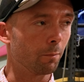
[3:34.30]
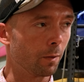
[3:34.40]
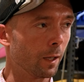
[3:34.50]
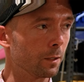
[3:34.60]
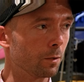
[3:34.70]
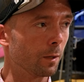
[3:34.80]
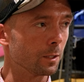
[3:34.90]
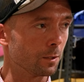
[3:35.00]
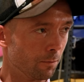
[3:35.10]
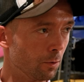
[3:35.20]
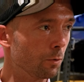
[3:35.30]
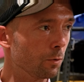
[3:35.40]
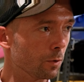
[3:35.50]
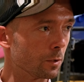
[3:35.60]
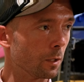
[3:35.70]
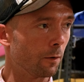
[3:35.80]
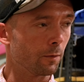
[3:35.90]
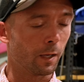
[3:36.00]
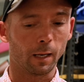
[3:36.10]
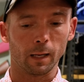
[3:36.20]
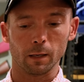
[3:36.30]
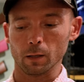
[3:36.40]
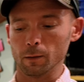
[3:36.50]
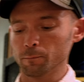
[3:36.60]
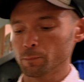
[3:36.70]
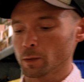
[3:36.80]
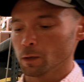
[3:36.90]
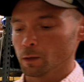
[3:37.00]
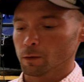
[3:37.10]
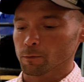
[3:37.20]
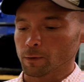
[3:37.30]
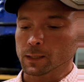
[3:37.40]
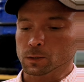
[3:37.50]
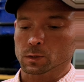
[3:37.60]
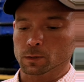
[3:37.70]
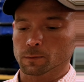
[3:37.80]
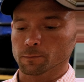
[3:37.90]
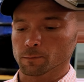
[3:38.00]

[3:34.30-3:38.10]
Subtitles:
applying too much if you yourself can't handle it. Fetch.